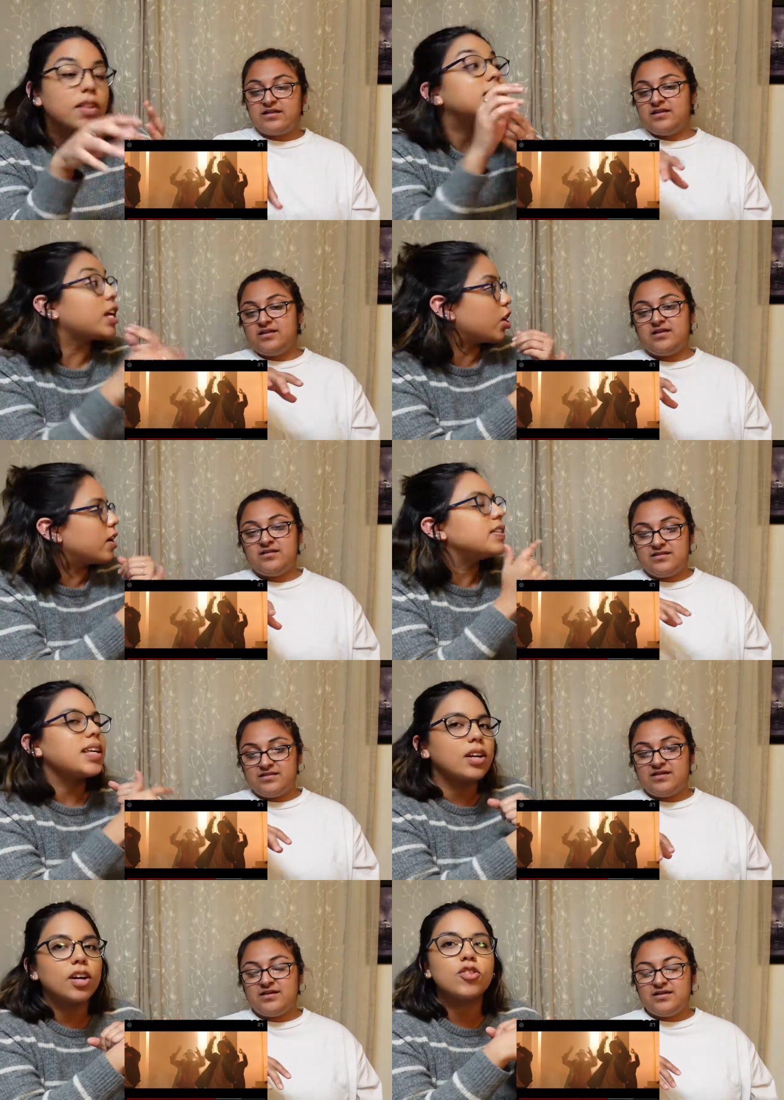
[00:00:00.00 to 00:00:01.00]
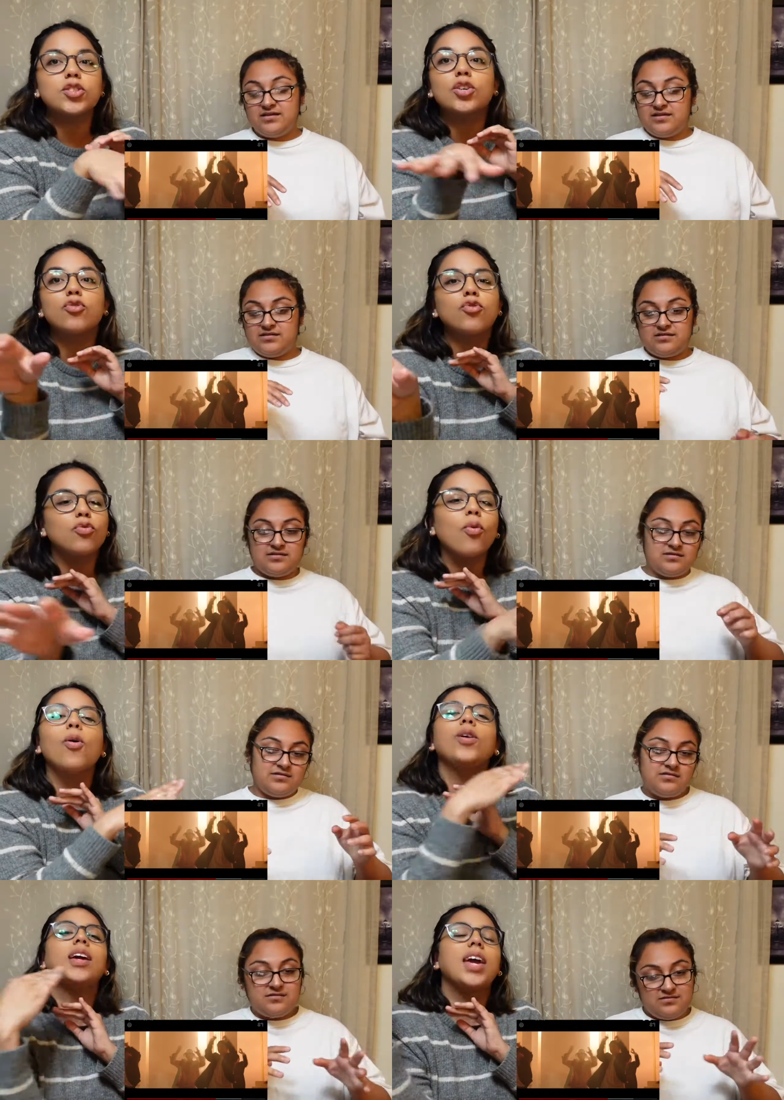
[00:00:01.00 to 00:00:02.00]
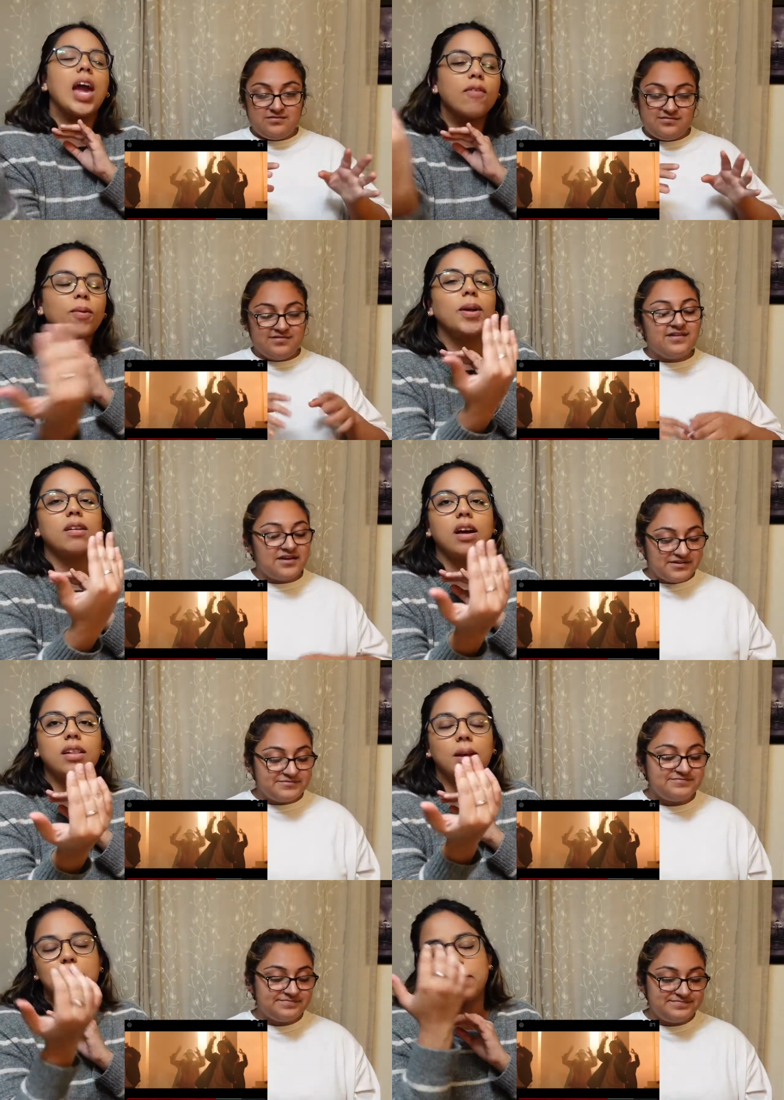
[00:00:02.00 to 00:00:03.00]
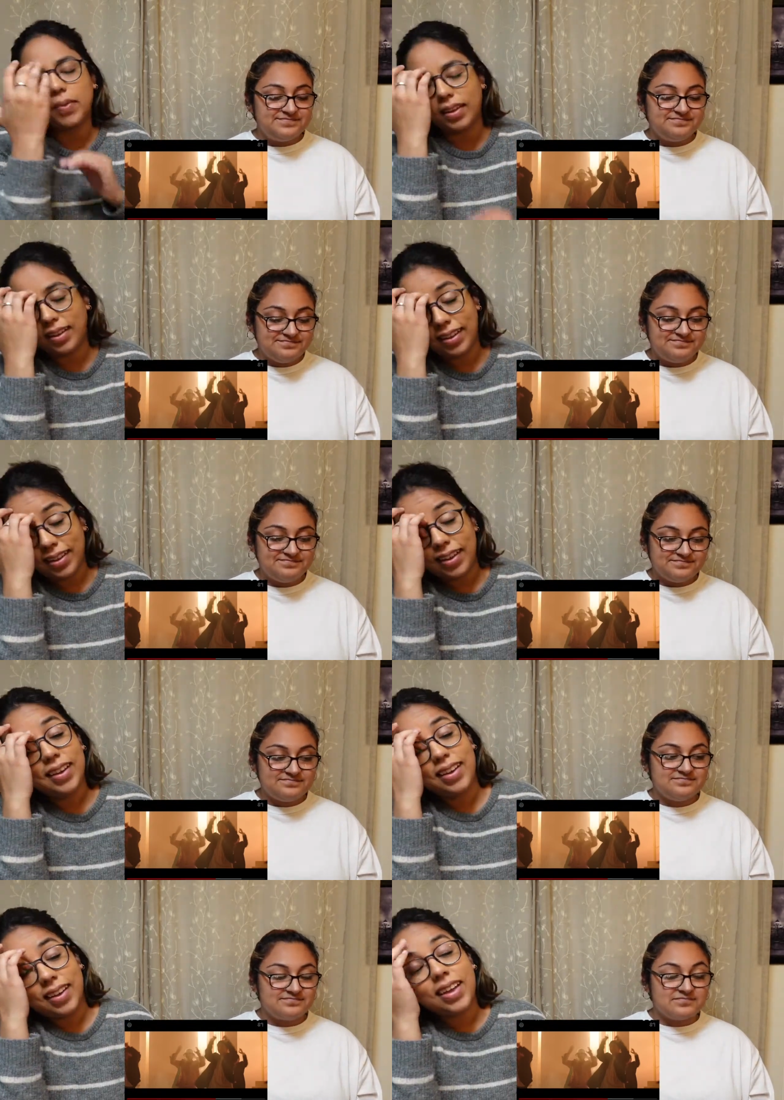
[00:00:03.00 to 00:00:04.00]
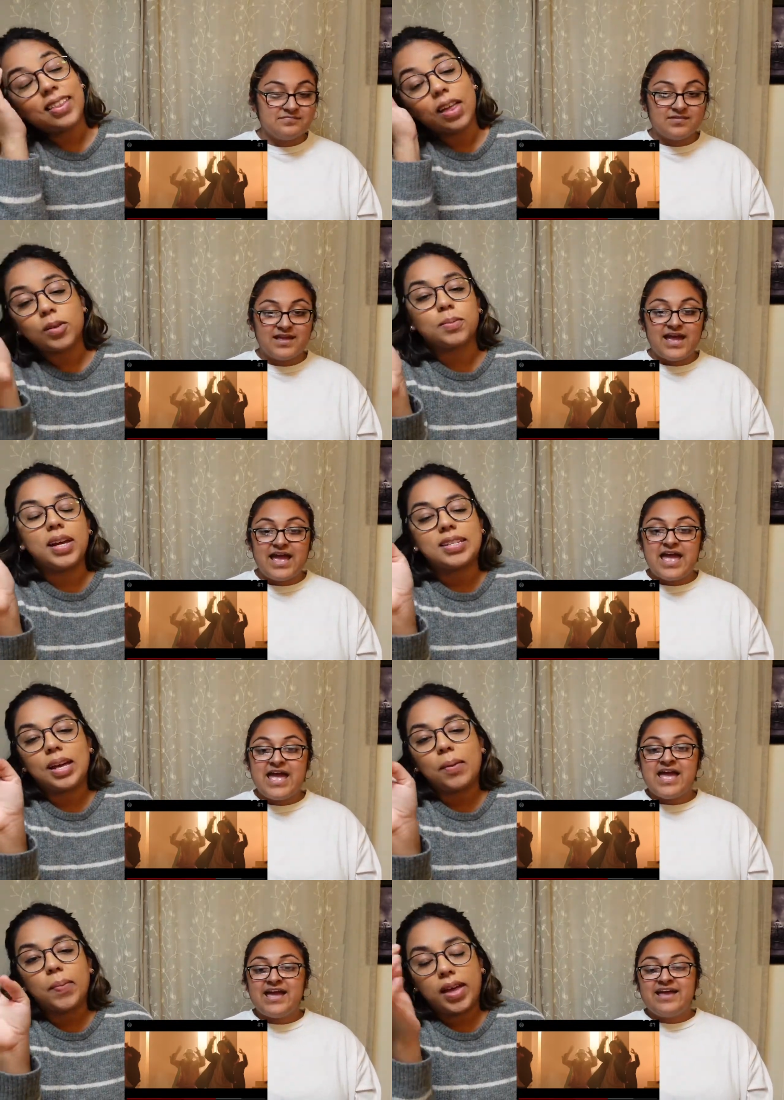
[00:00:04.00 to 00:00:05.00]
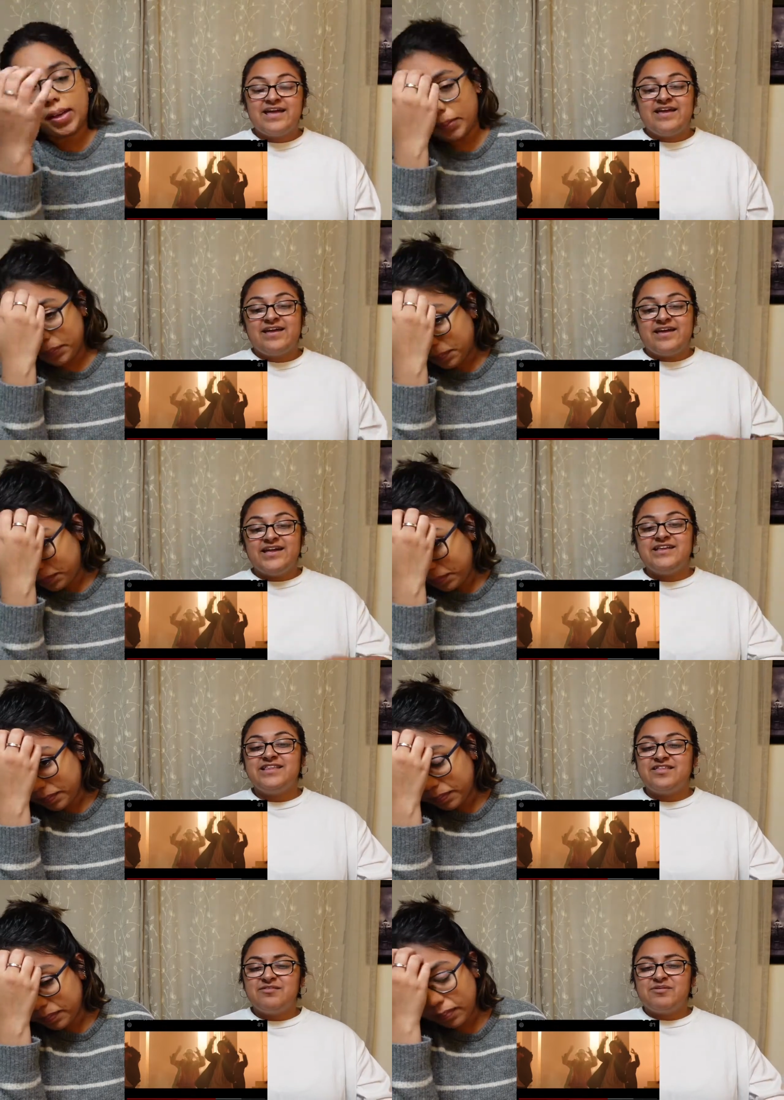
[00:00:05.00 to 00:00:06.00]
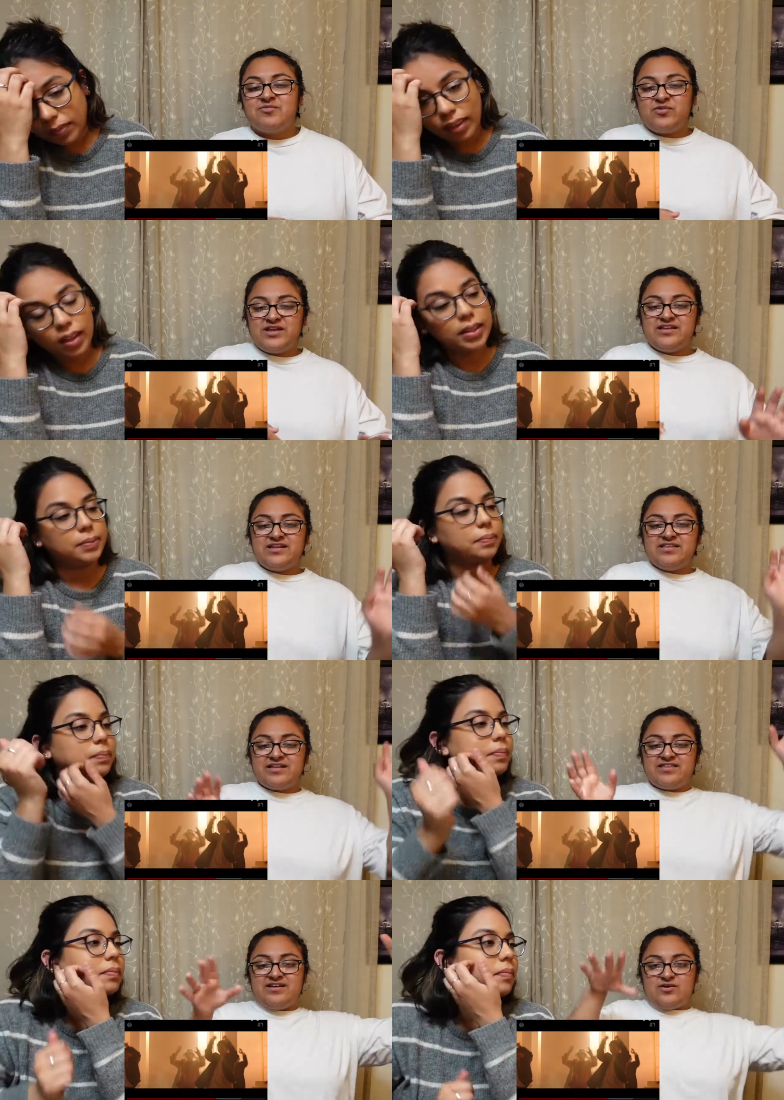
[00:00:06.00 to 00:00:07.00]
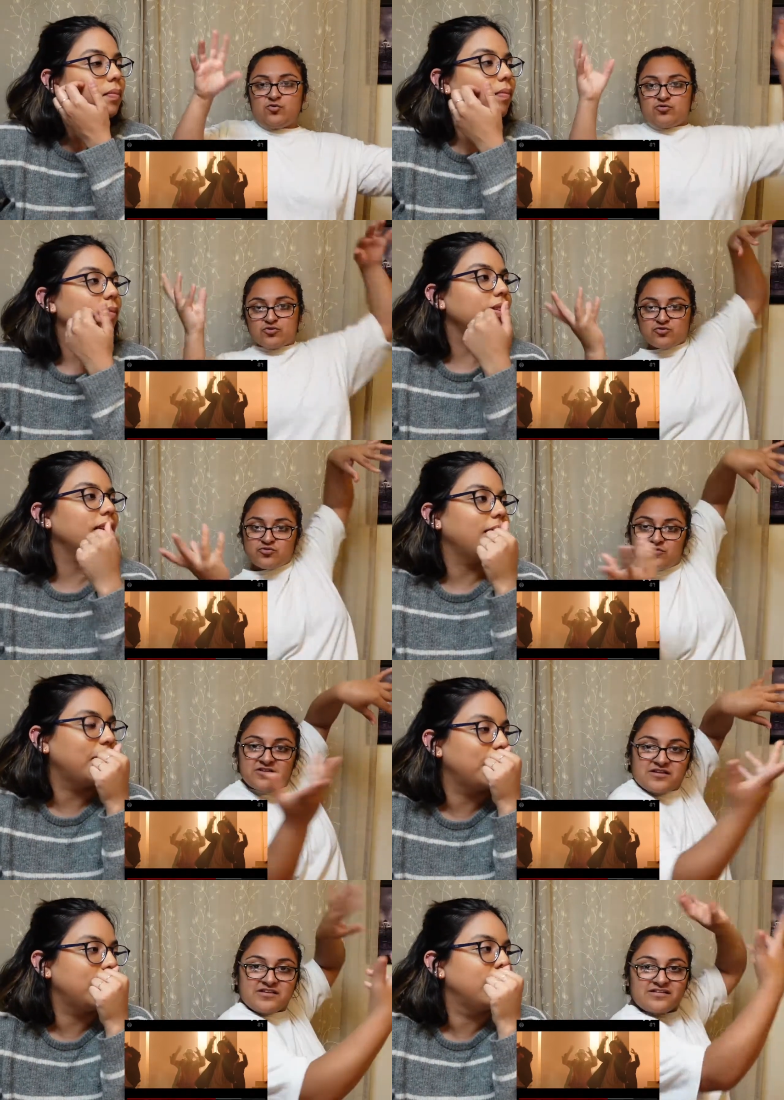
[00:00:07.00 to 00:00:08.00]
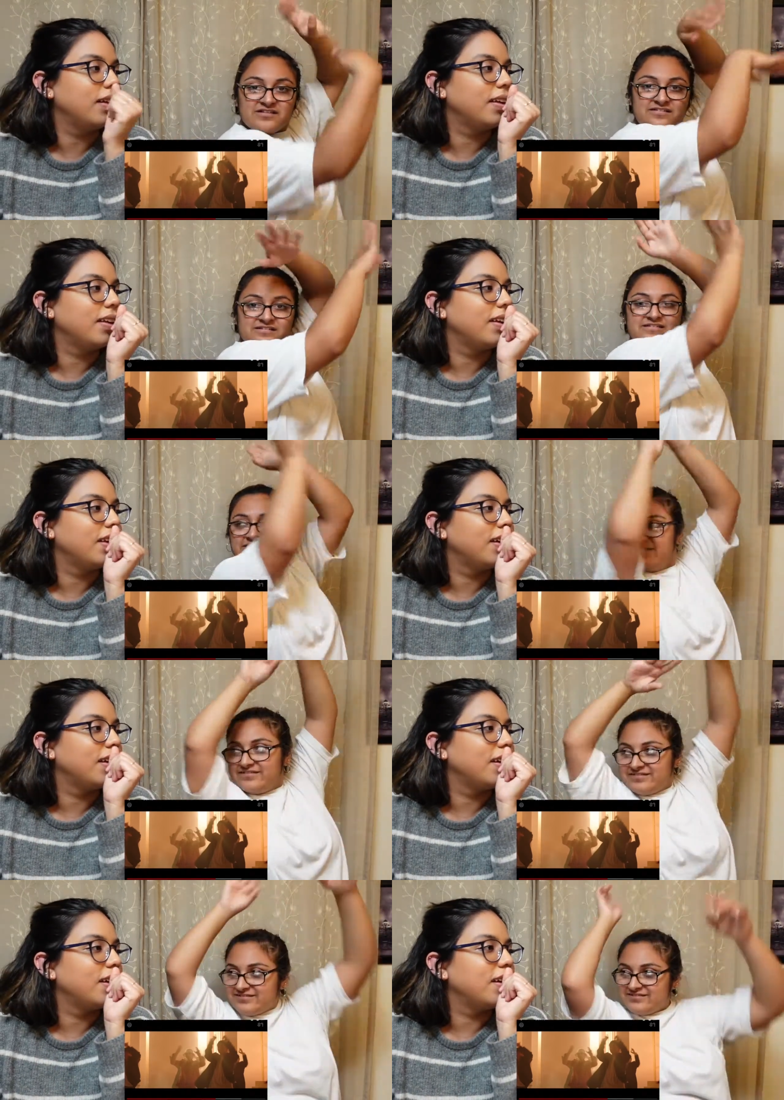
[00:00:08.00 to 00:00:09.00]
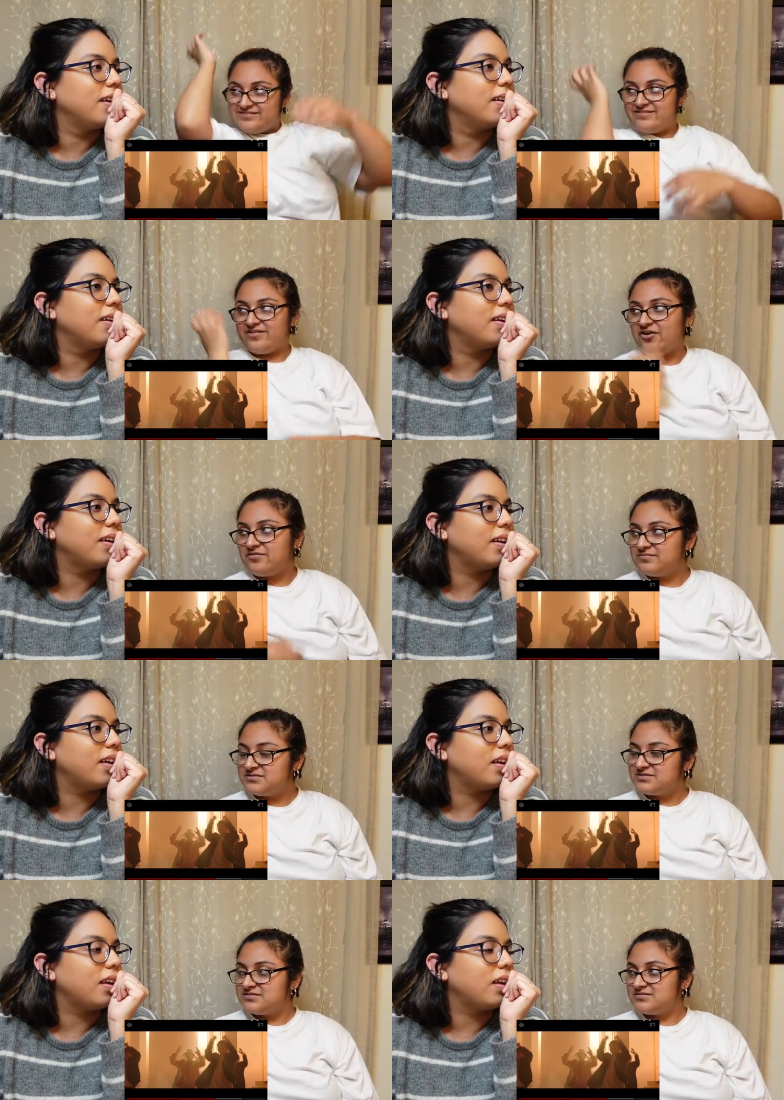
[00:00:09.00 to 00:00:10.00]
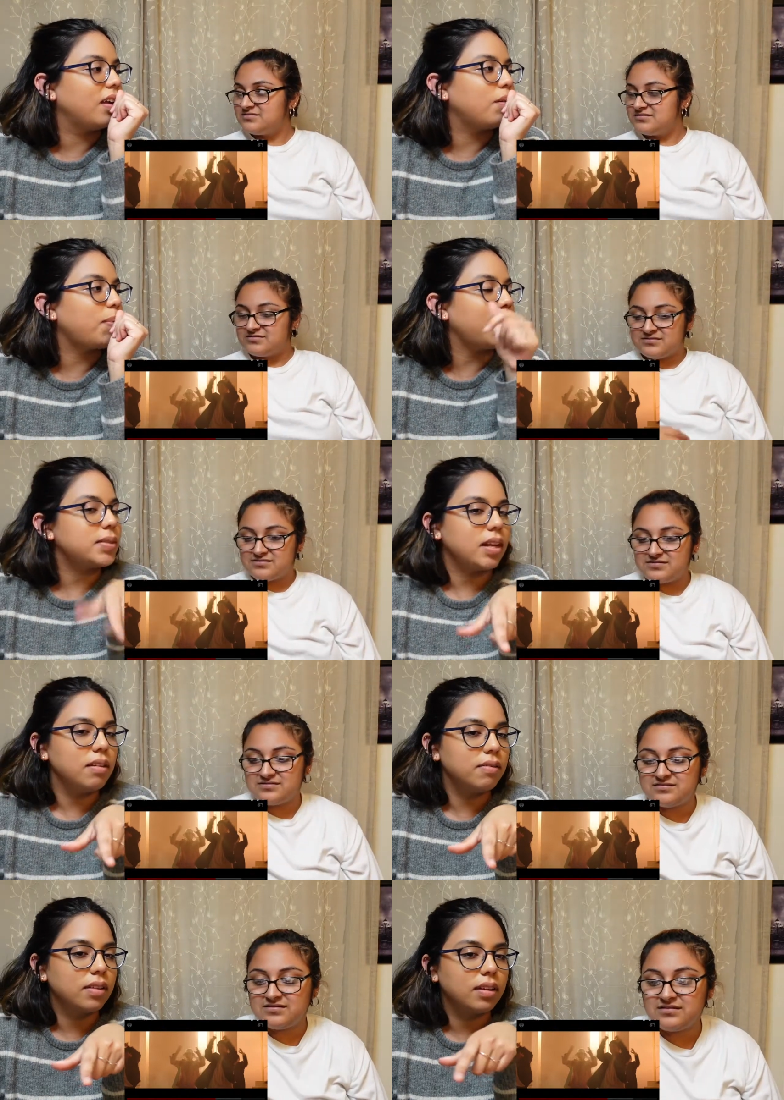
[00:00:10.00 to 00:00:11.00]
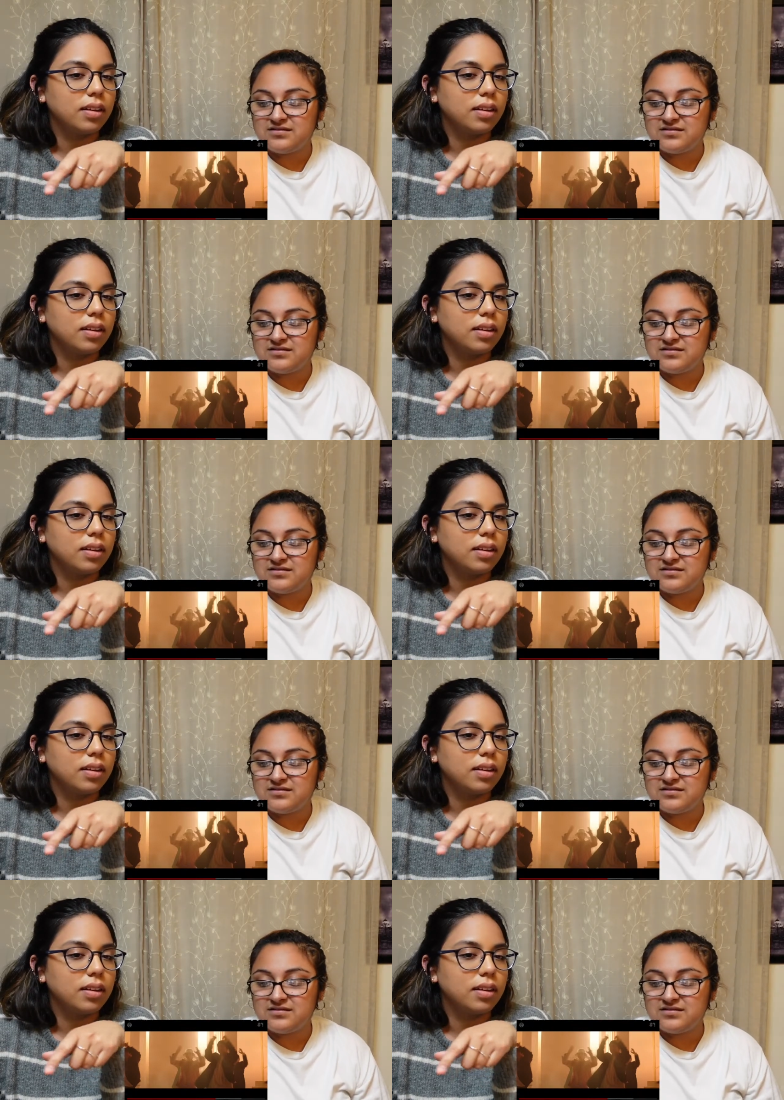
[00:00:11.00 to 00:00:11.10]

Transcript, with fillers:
Speaker 1: oh, the center. The center. Just controlling everyone around them. That was amazing, but
Speaker 2: and then the but when he did like the and then the arms
Speaker 1: by himself.